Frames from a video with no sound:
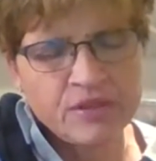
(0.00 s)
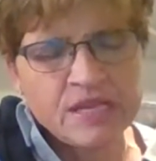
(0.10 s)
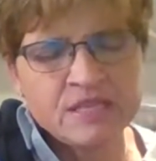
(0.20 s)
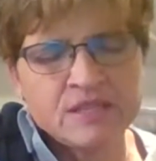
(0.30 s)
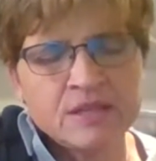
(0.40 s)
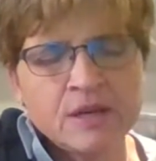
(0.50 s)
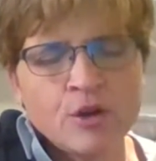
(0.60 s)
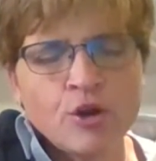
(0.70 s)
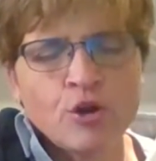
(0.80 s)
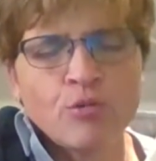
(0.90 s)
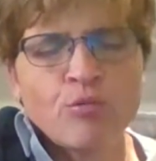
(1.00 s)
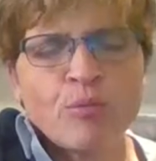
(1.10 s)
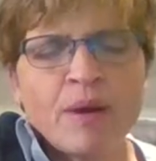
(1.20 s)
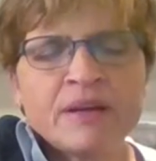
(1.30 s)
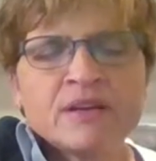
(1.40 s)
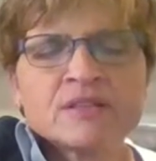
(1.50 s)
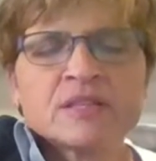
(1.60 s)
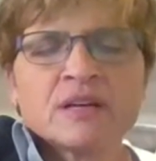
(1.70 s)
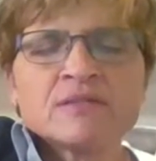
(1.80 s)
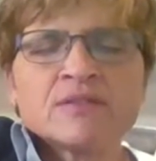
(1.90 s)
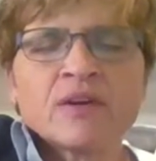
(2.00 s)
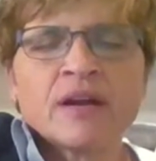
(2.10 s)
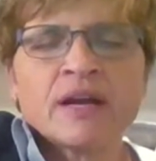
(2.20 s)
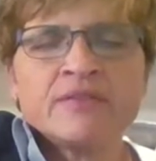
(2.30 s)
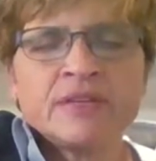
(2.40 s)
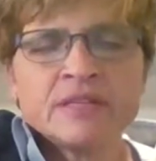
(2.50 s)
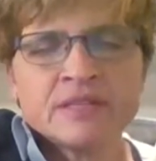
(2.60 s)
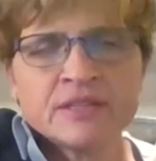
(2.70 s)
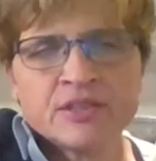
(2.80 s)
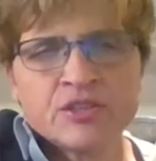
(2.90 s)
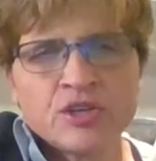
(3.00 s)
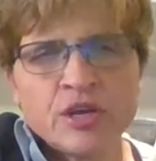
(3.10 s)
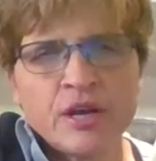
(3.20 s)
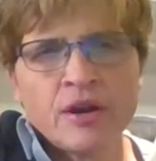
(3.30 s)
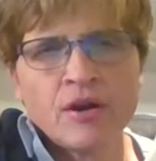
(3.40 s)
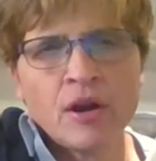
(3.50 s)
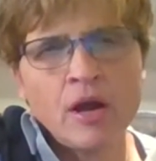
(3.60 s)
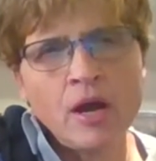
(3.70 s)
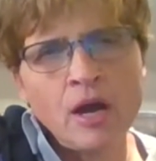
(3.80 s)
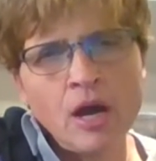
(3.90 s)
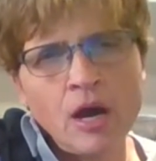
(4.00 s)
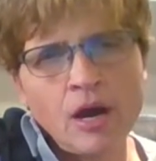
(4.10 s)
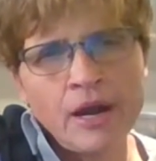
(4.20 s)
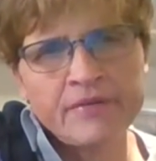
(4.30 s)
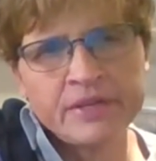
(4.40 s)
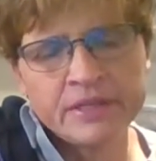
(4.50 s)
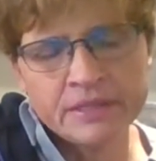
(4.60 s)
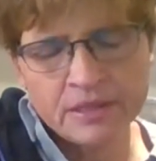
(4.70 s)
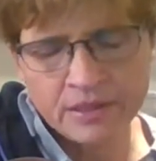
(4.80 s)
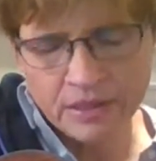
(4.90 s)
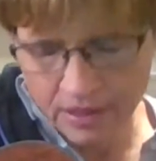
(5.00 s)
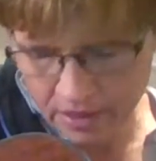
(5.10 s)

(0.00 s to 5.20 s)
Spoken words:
Let's remind ourselves of our heaviness in the chair, our heaviness on